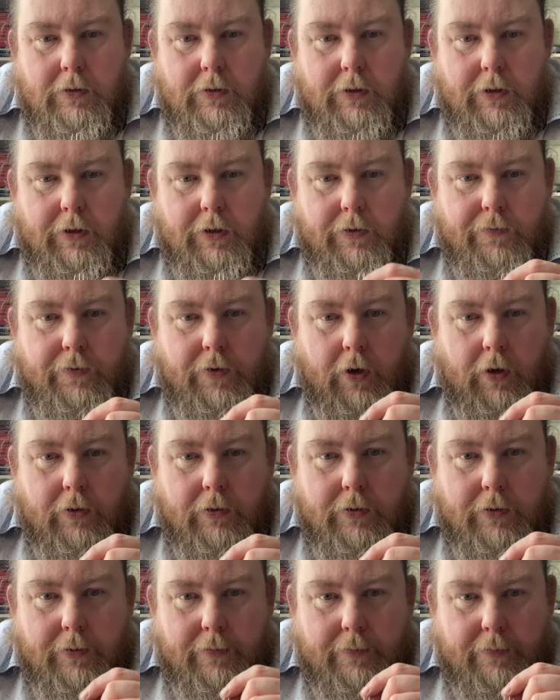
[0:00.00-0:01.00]
you've
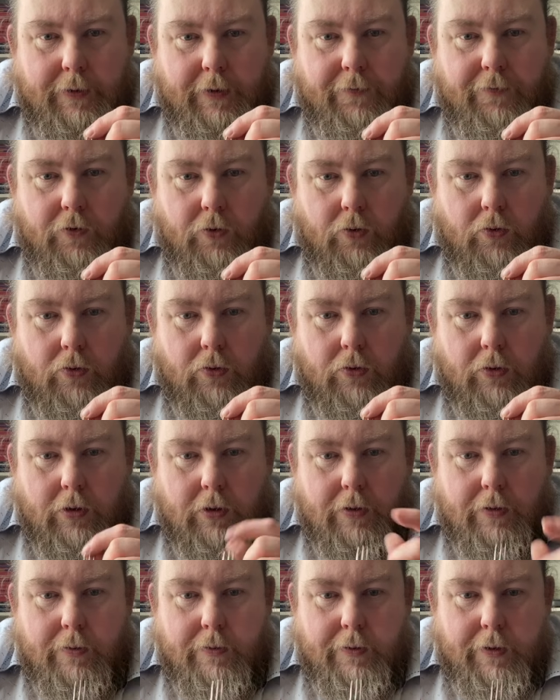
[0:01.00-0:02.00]
got the fork,
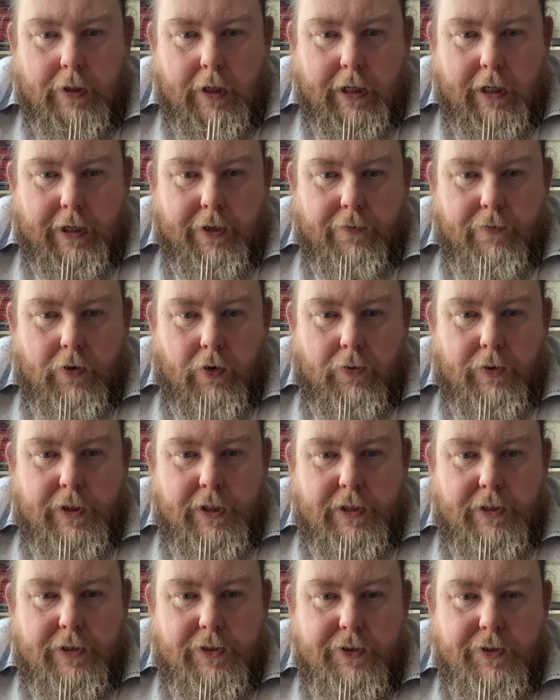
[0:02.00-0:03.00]
and you've got
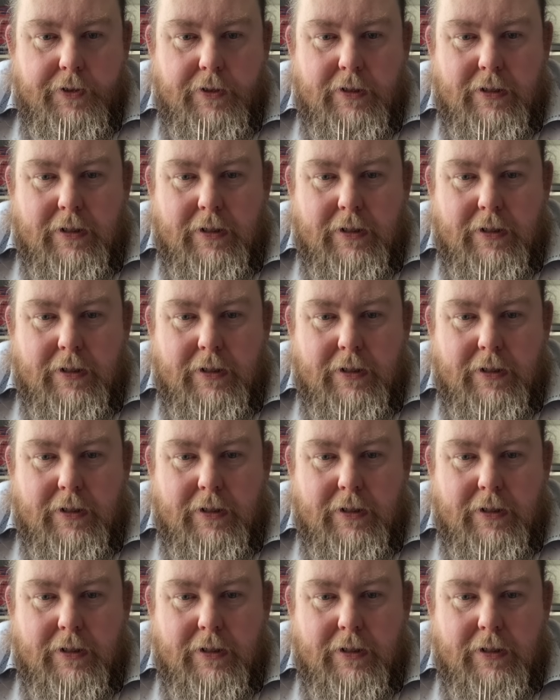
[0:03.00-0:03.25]
this,